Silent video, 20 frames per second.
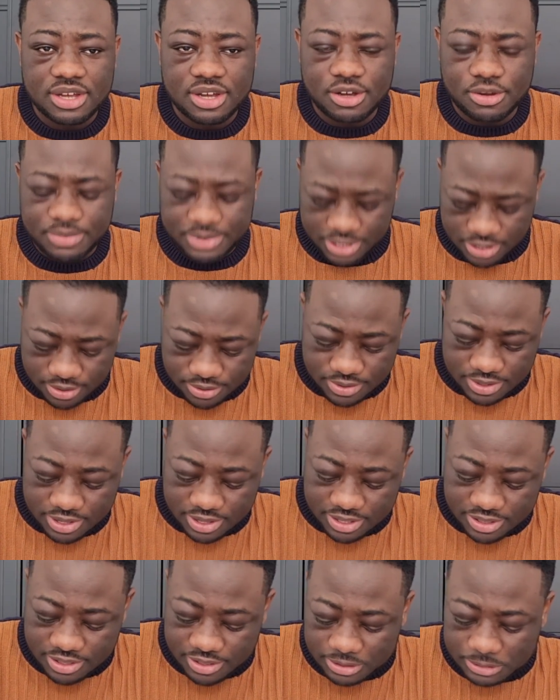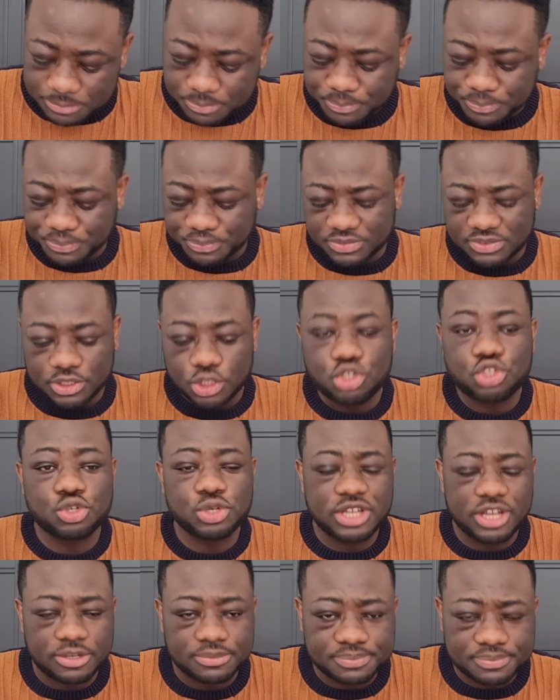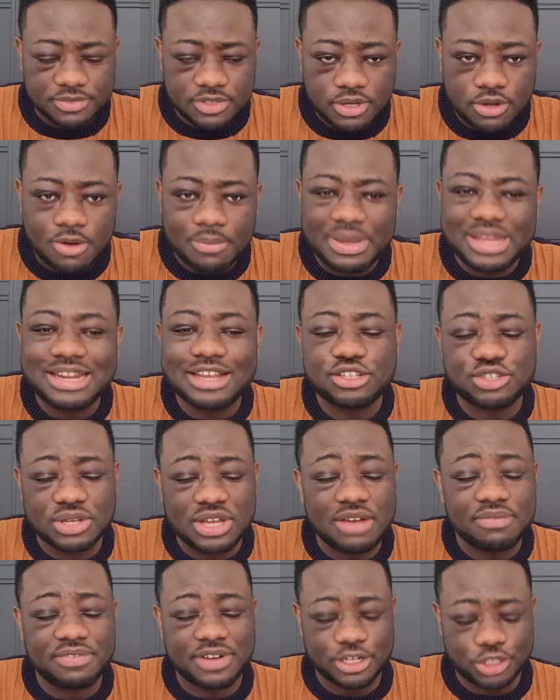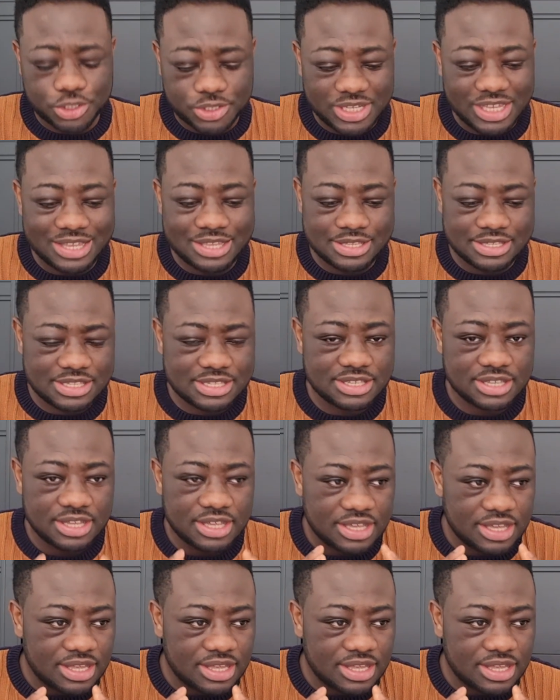Oh my goodness. Sugar. Commander Sugar Factory is